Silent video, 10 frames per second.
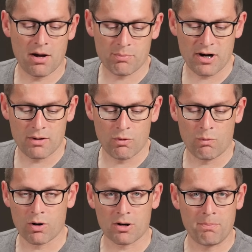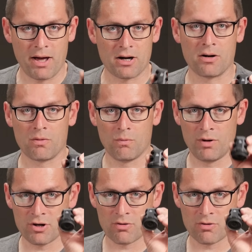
comp brake will work better when